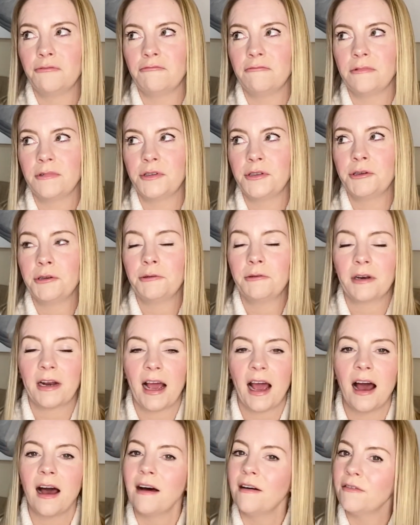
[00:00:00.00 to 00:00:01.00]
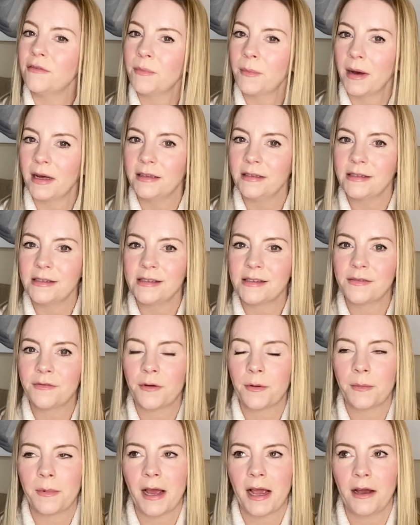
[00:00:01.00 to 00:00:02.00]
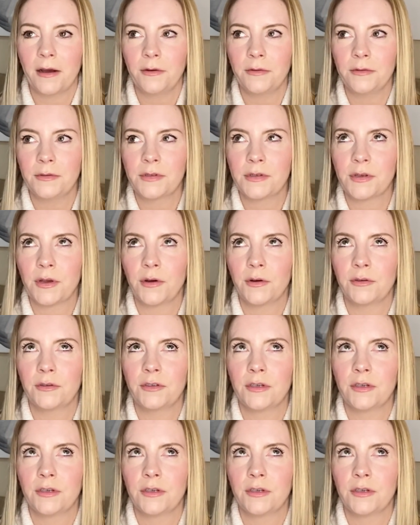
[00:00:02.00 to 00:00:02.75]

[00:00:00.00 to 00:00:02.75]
2.5 months from now. So